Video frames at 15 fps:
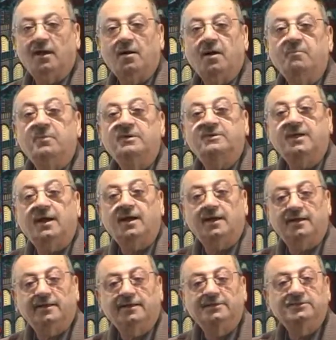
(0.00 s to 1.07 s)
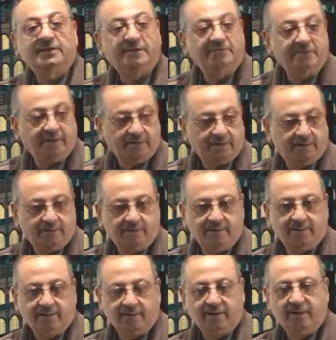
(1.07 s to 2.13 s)
Masa is evening.
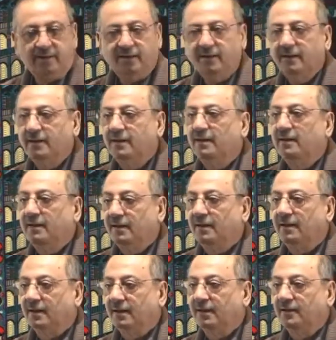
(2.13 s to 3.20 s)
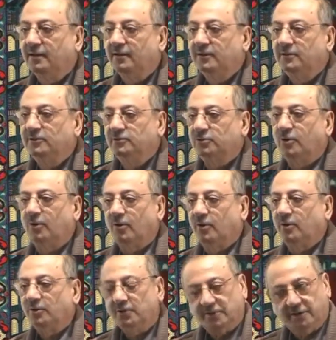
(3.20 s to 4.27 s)
Huh? Huh? So
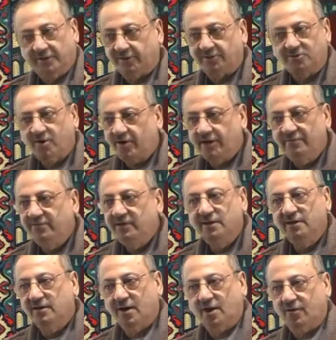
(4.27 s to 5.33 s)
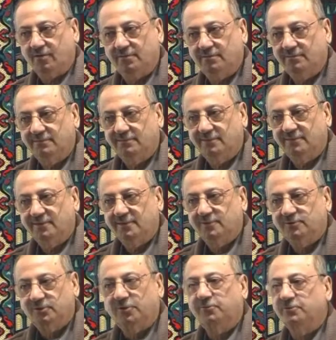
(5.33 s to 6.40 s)
it is not evening now.
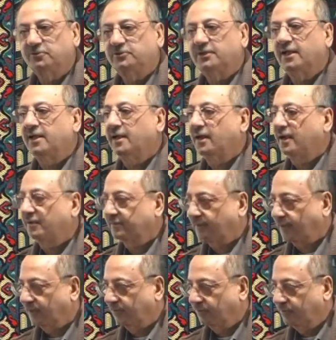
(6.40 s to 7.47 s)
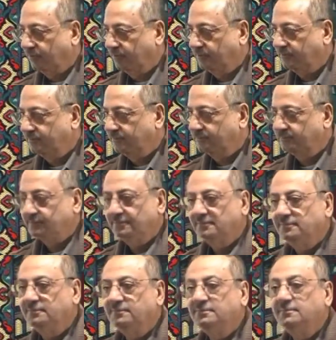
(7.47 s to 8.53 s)
So if you say Azhabu
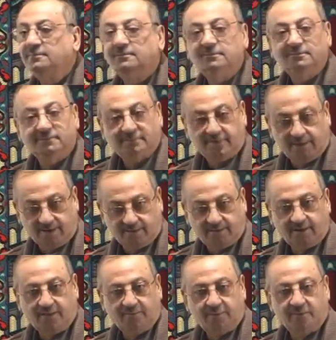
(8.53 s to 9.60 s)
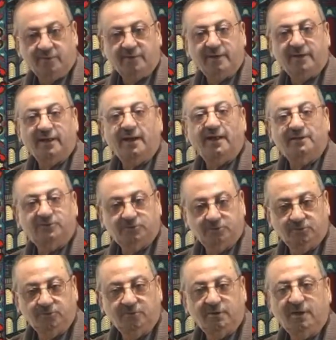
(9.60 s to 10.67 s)
ila
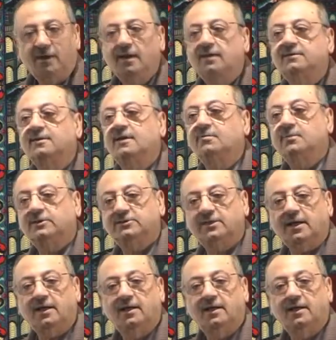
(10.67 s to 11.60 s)
suq hadal masa,